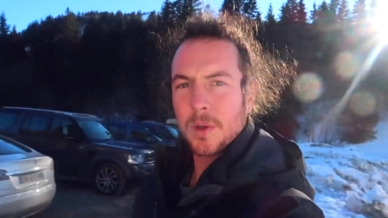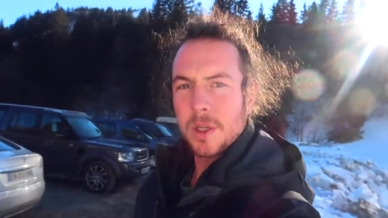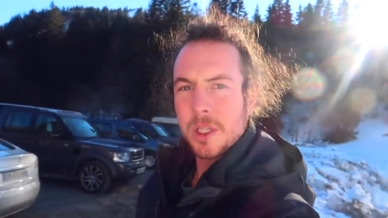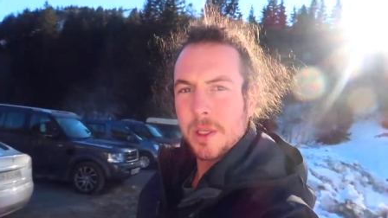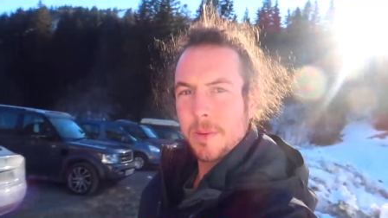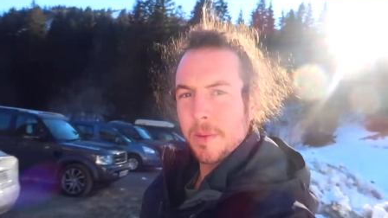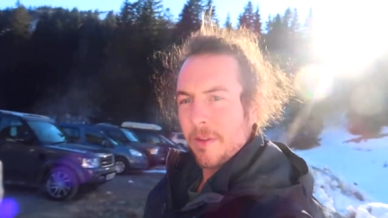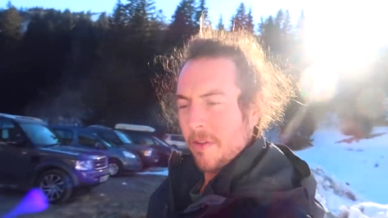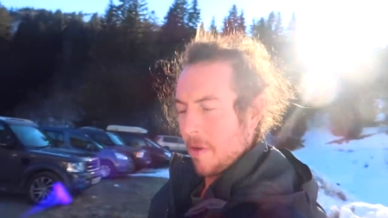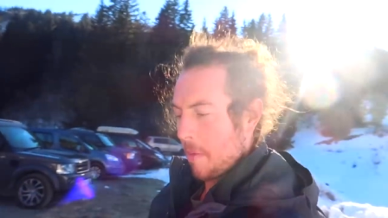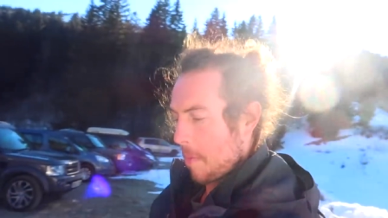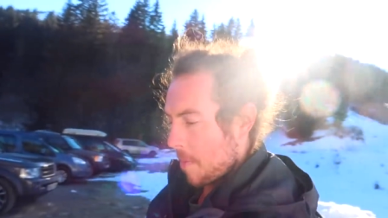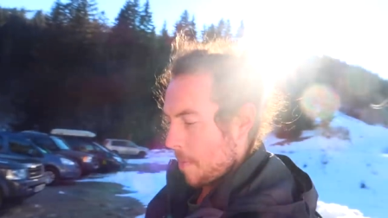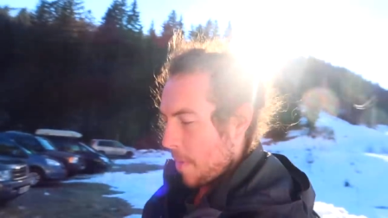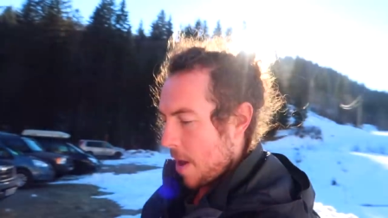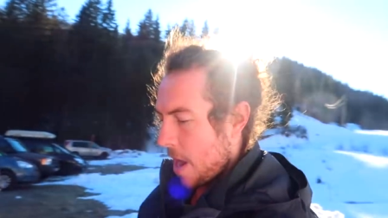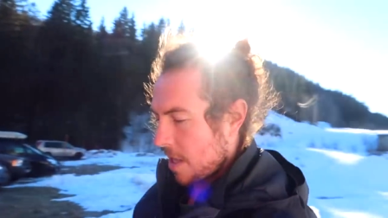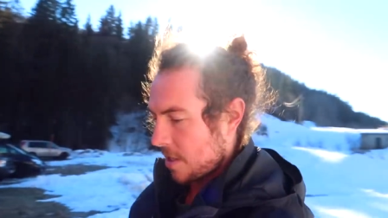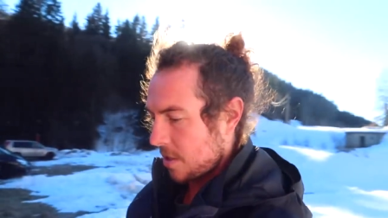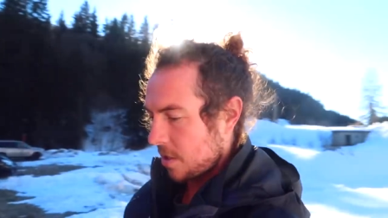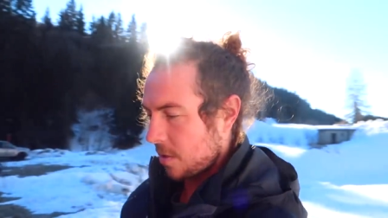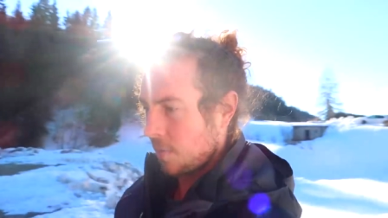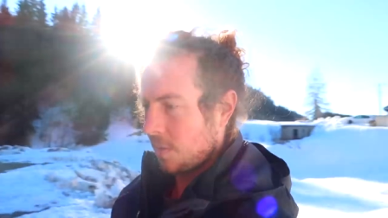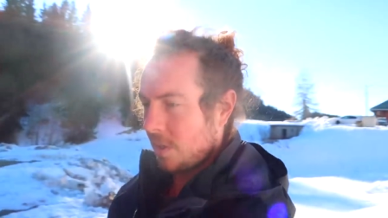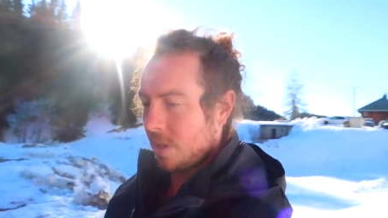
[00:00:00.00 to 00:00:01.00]
always a bit of a
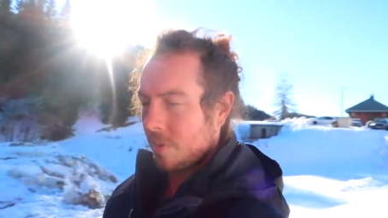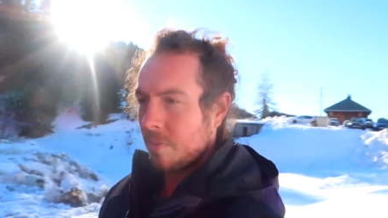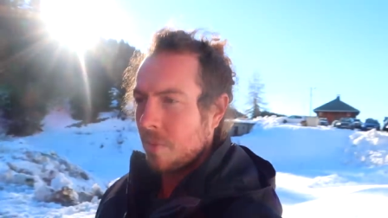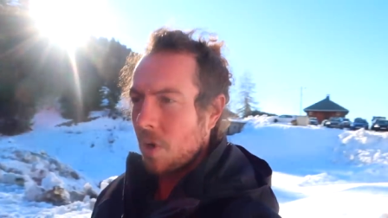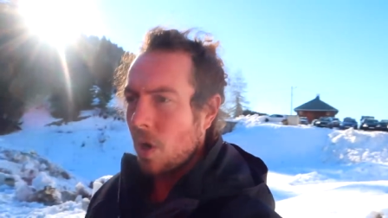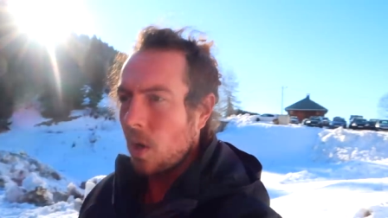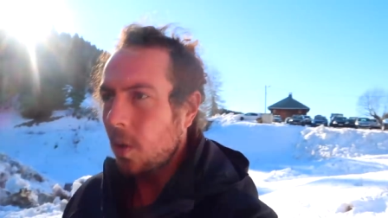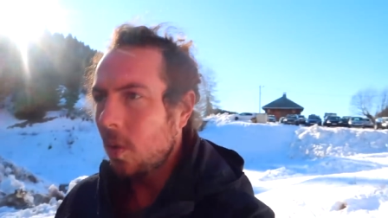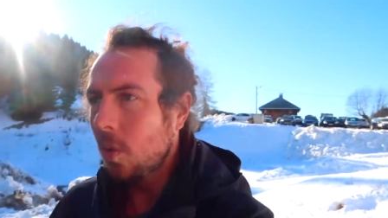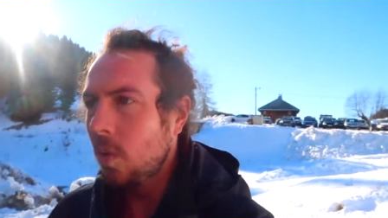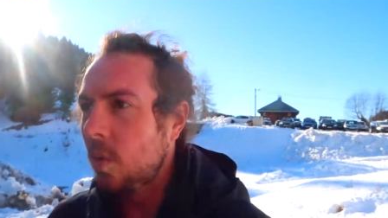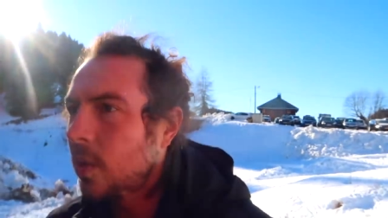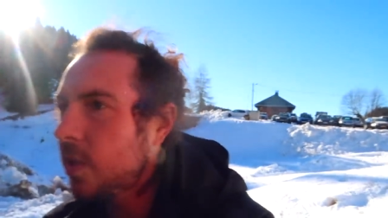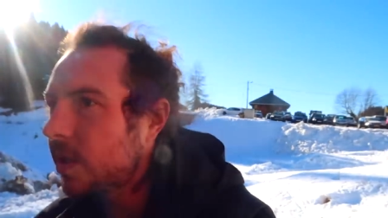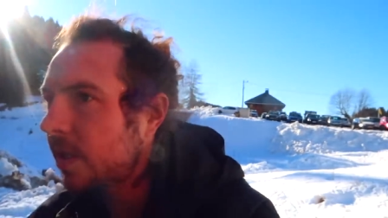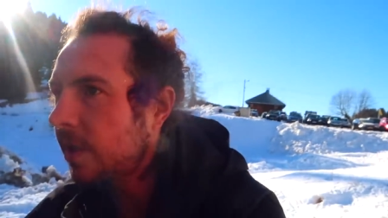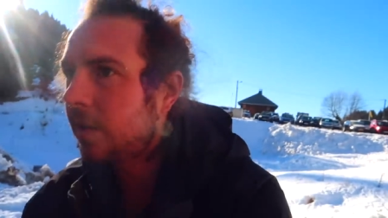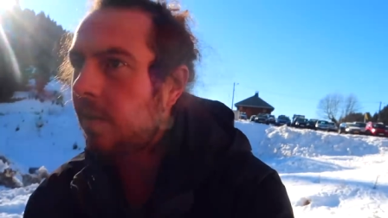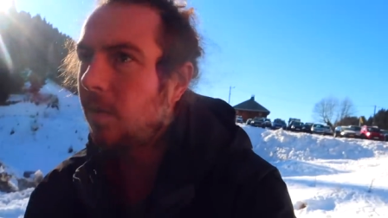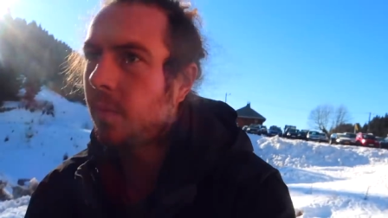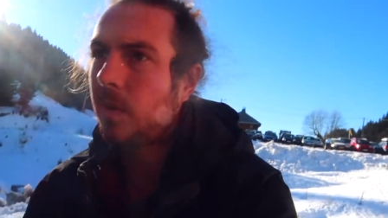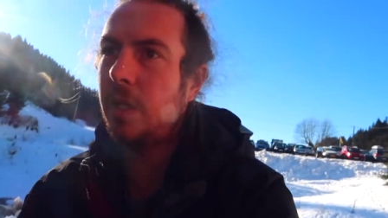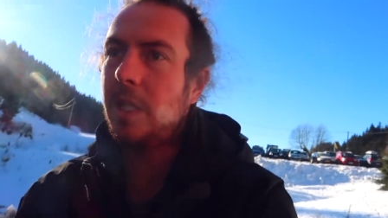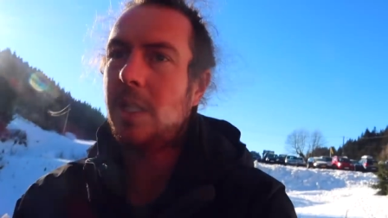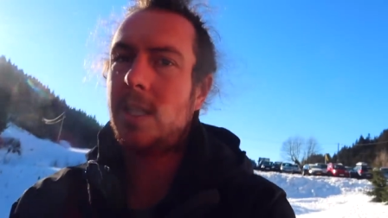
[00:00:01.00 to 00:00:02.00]
battle with the mould
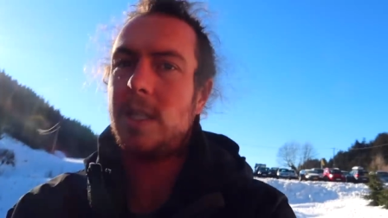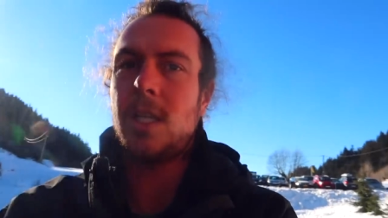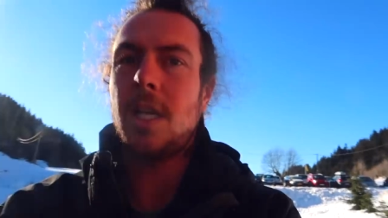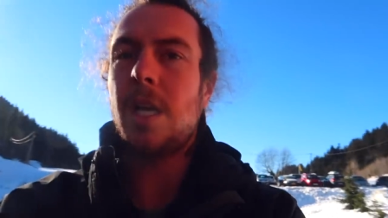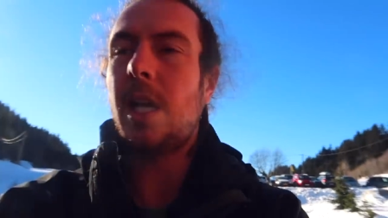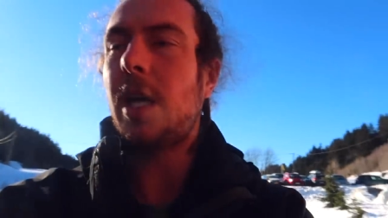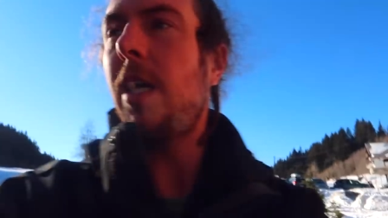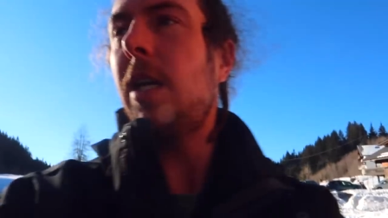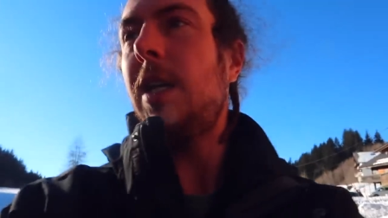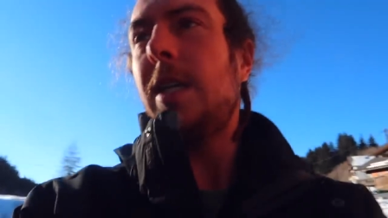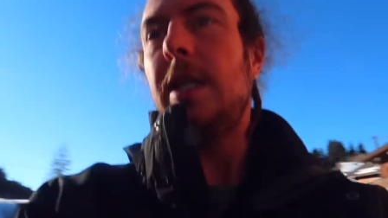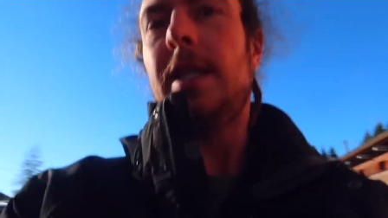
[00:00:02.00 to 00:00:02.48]
in the winter.